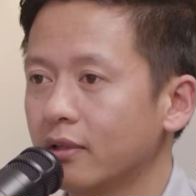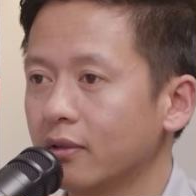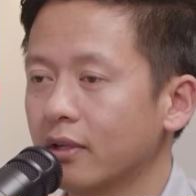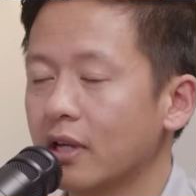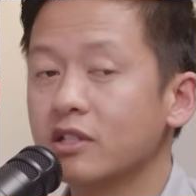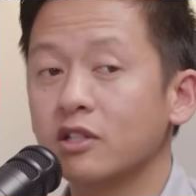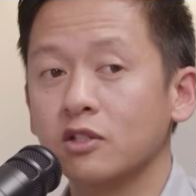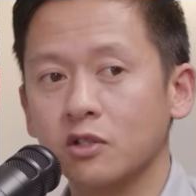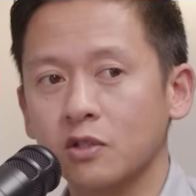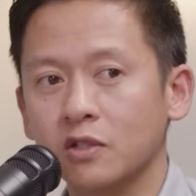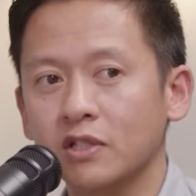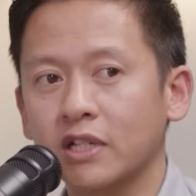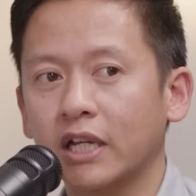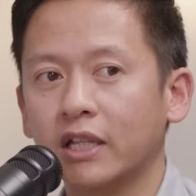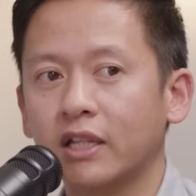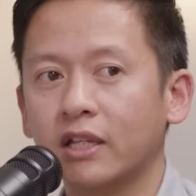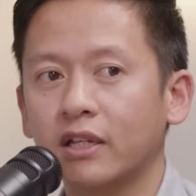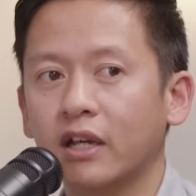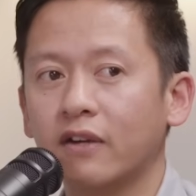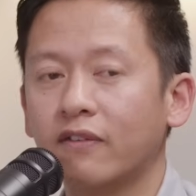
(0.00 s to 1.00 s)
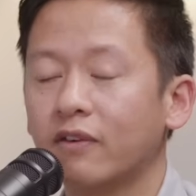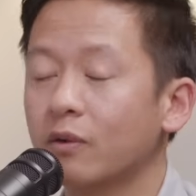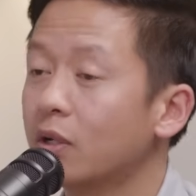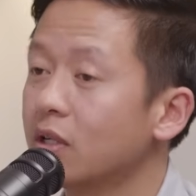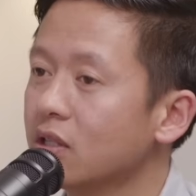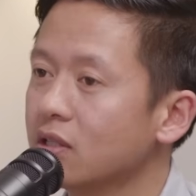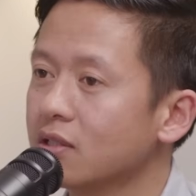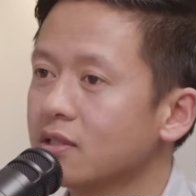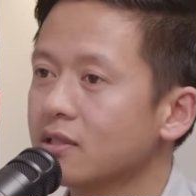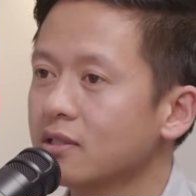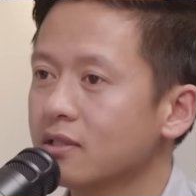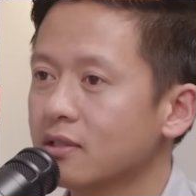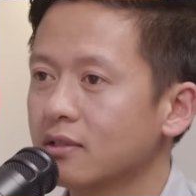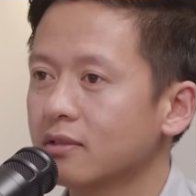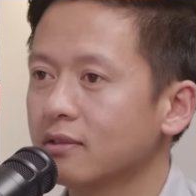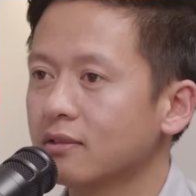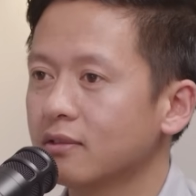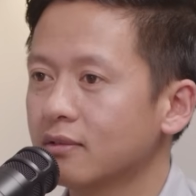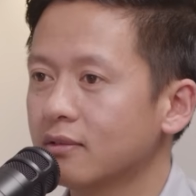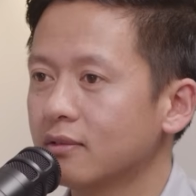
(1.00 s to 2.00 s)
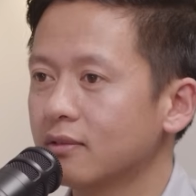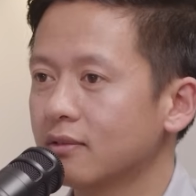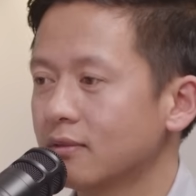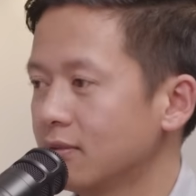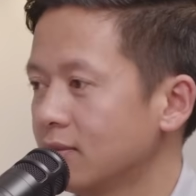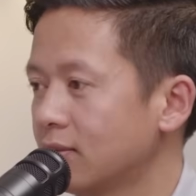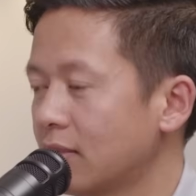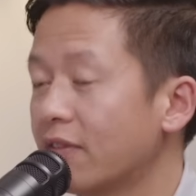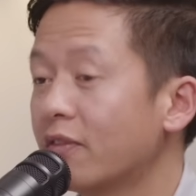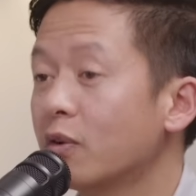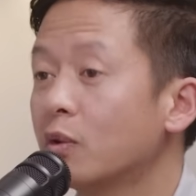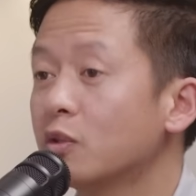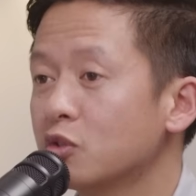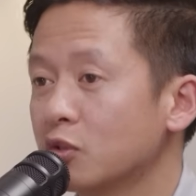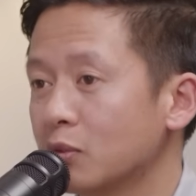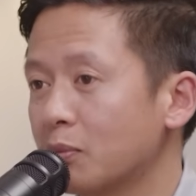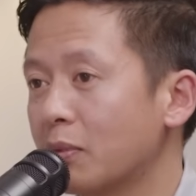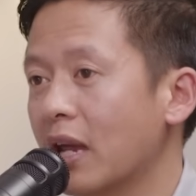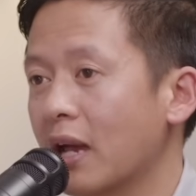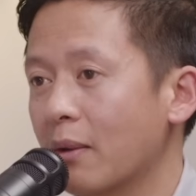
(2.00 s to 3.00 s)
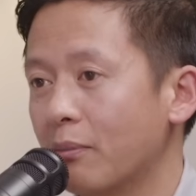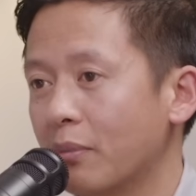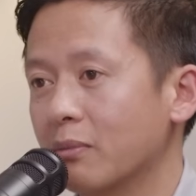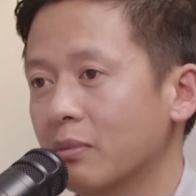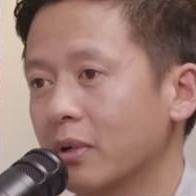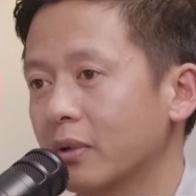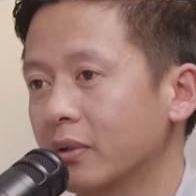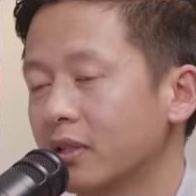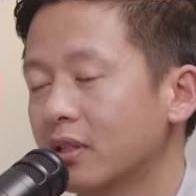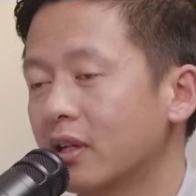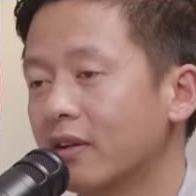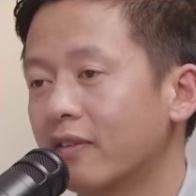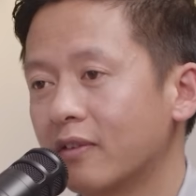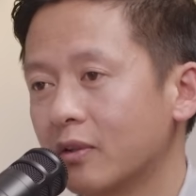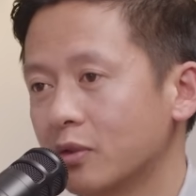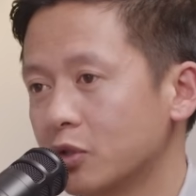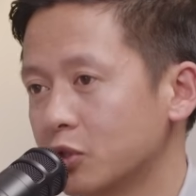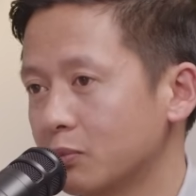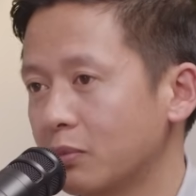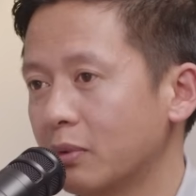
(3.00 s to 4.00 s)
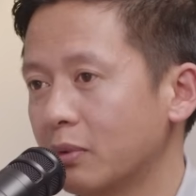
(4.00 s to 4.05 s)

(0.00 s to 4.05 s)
As a society, everyone should be happy about it. Everyone should be